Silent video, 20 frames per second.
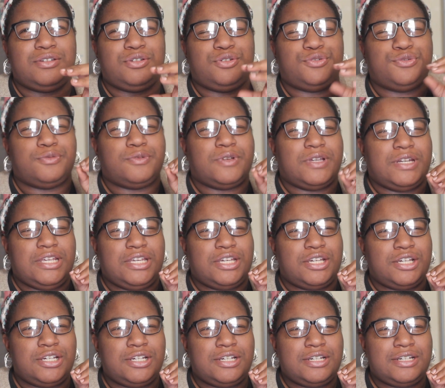
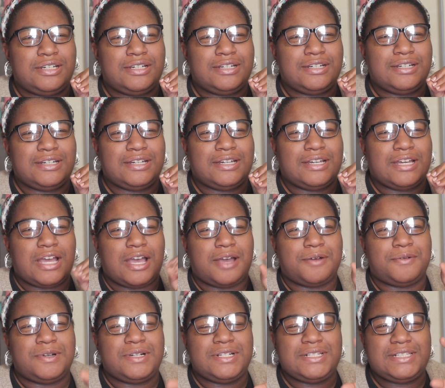grittier. I
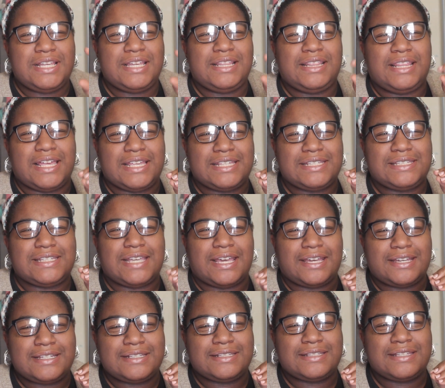want to say less
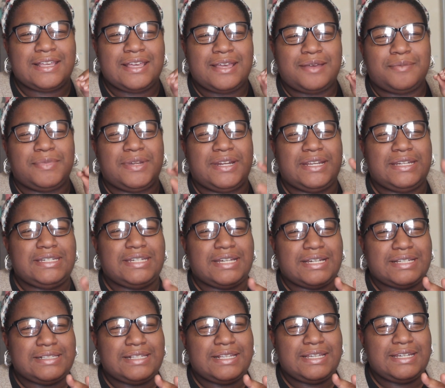sex, but it
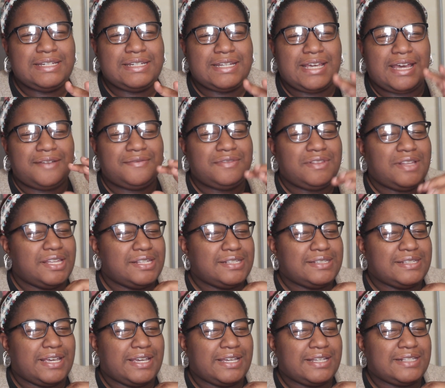doesn't have less
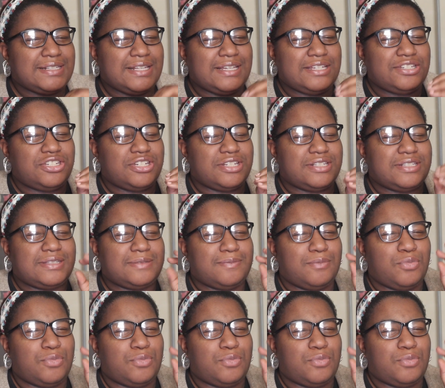sex. It's just